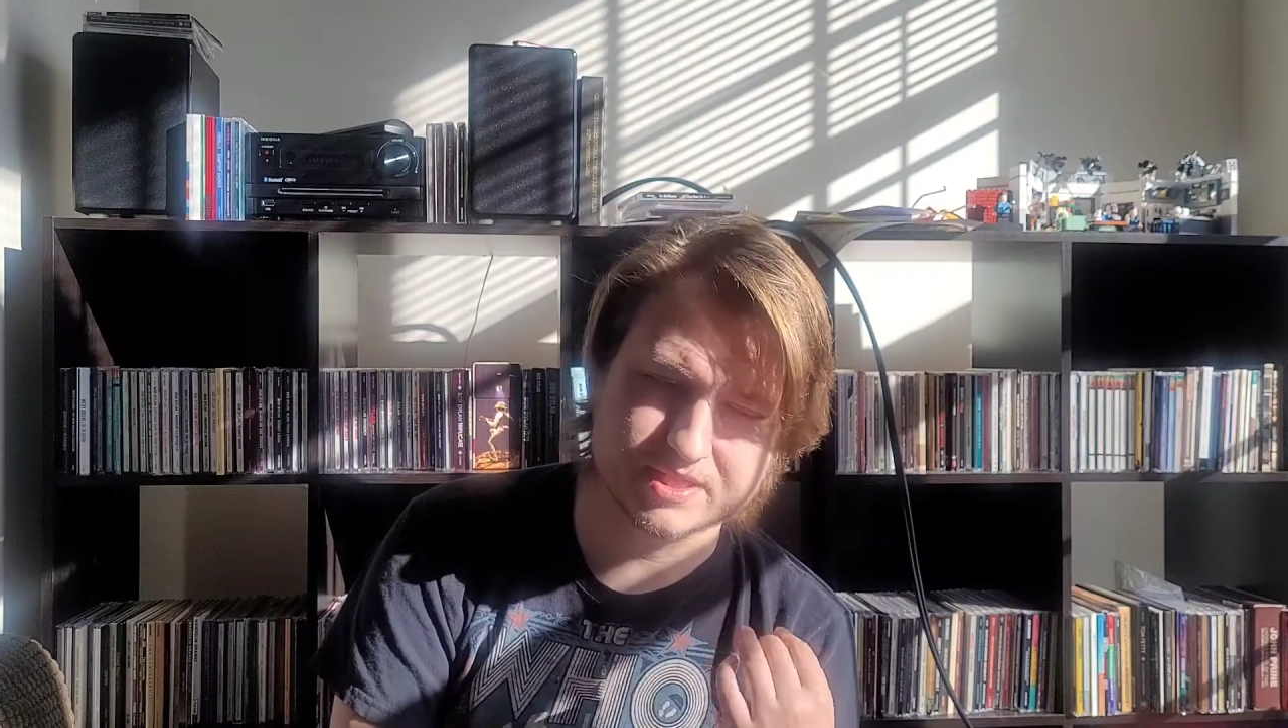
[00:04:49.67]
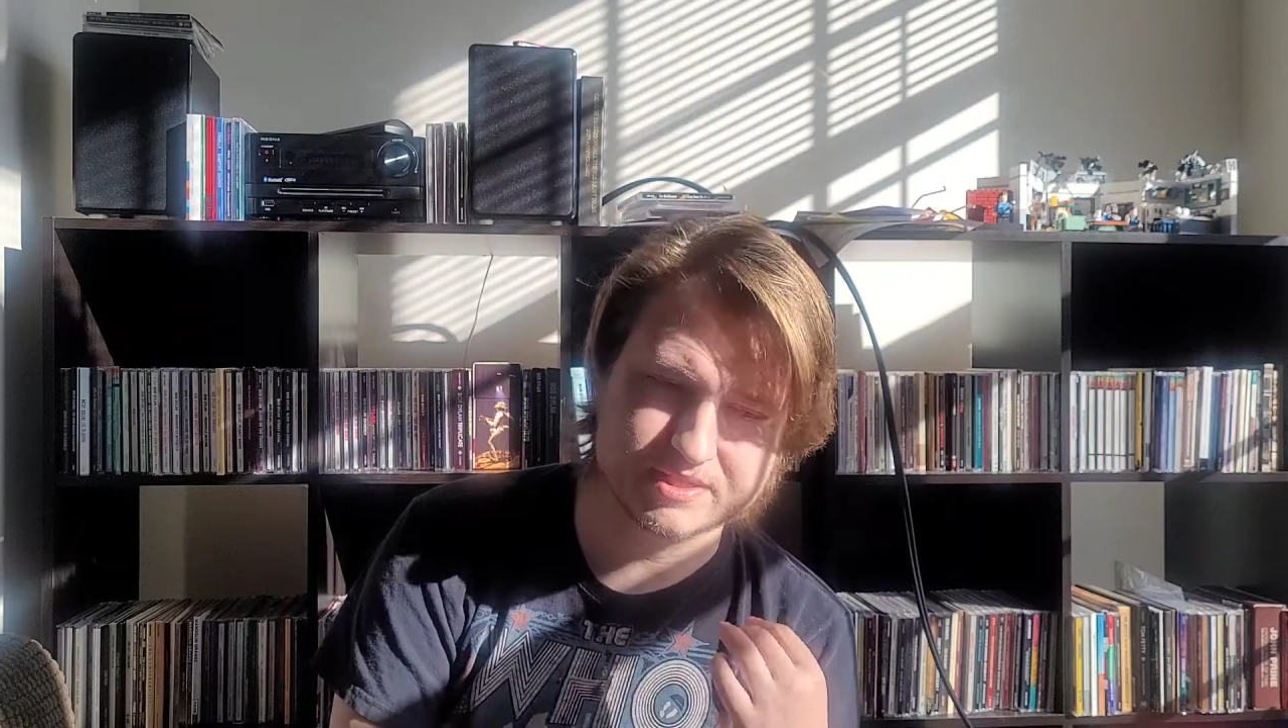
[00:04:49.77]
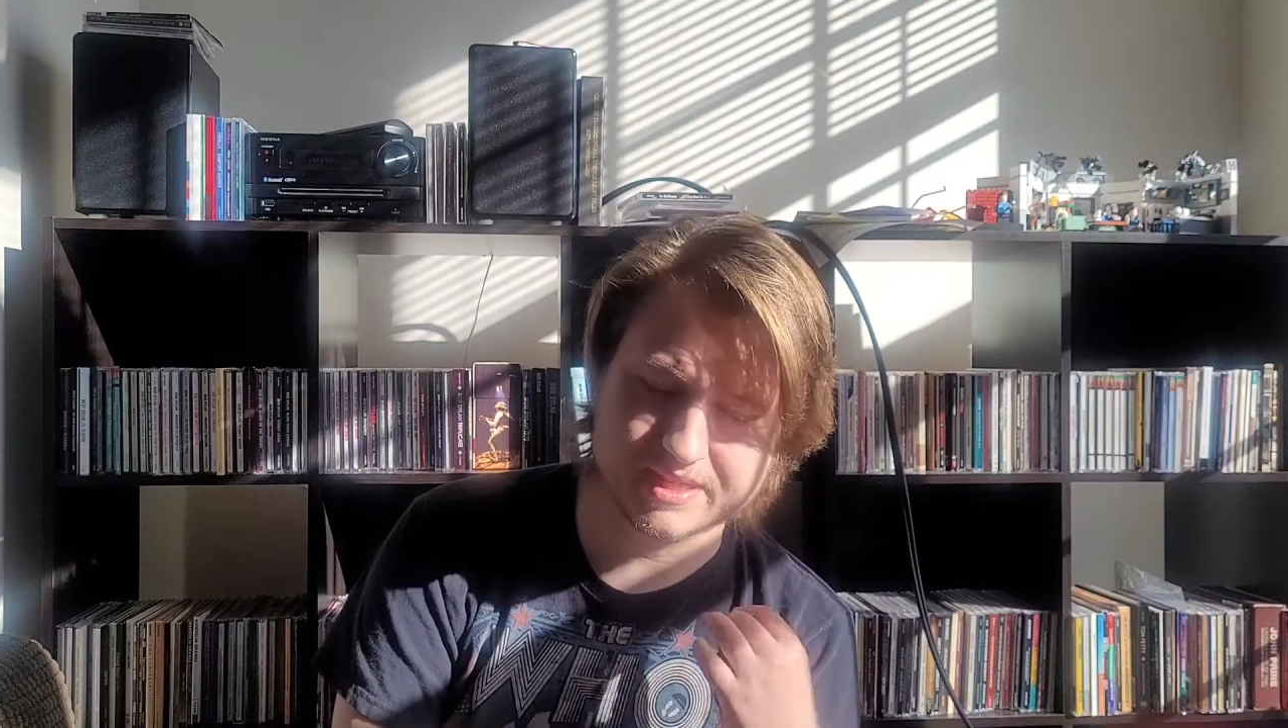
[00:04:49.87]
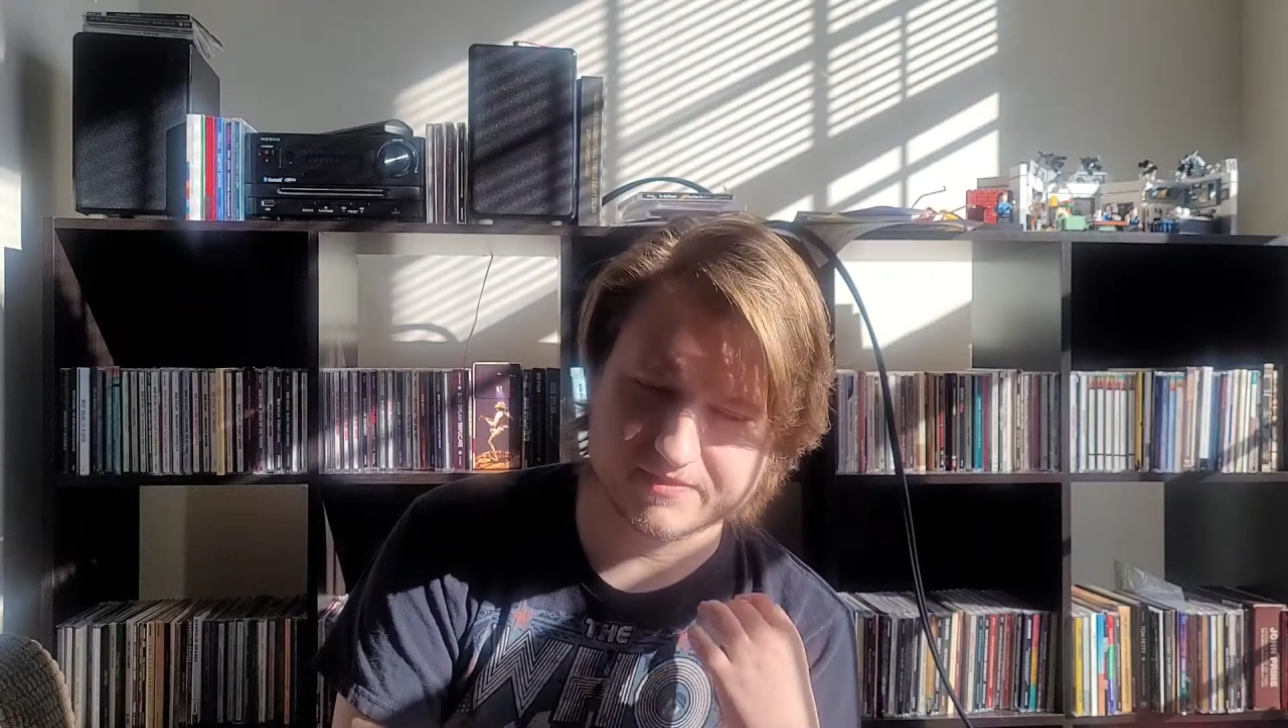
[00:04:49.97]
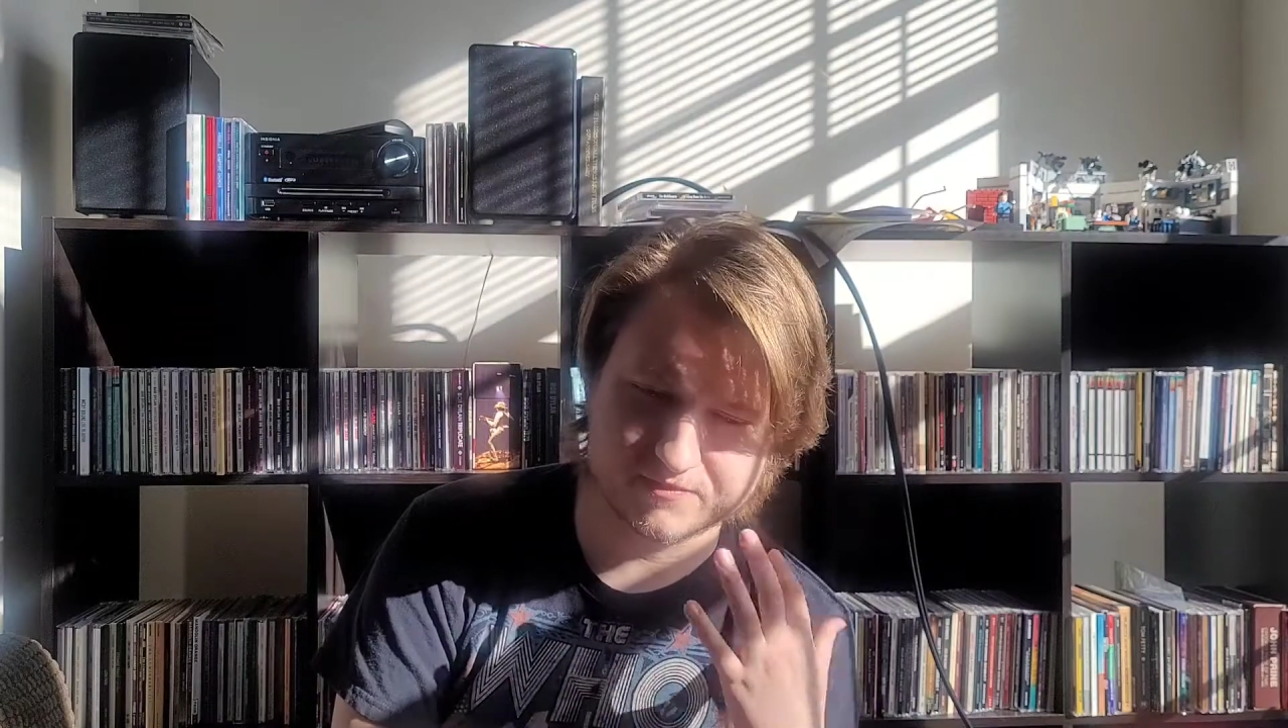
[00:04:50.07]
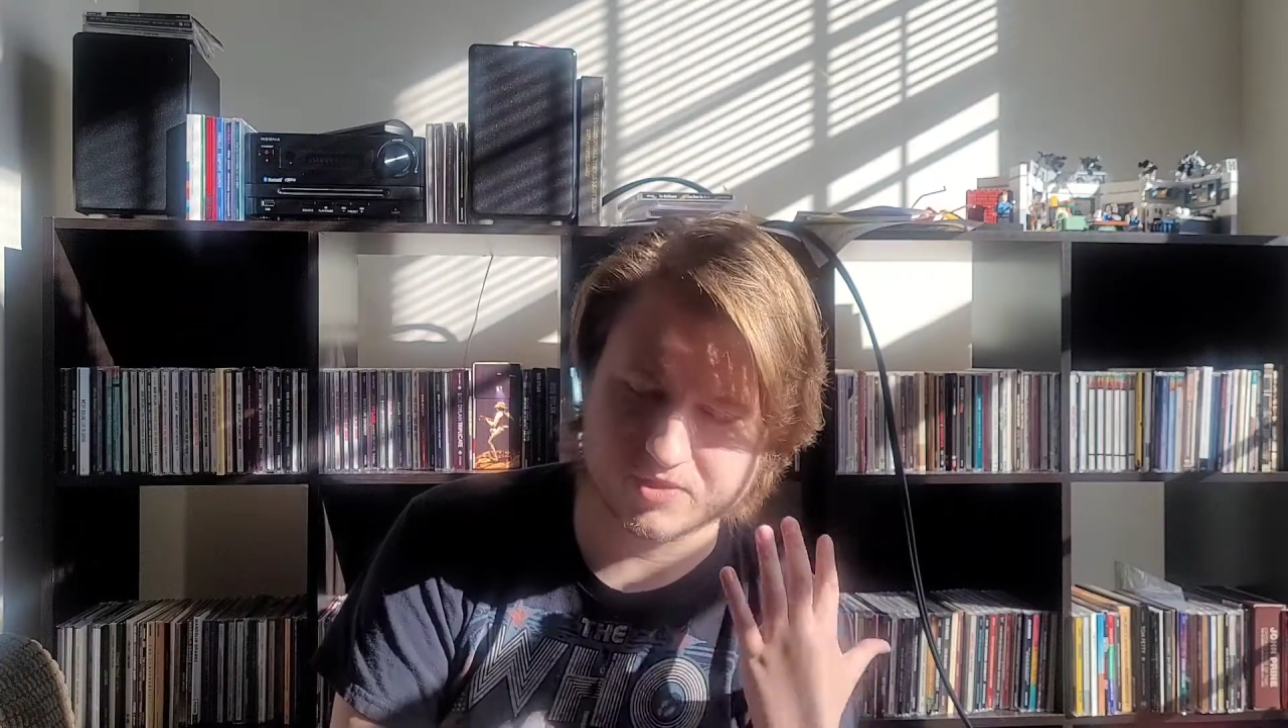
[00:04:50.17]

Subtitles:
that, like,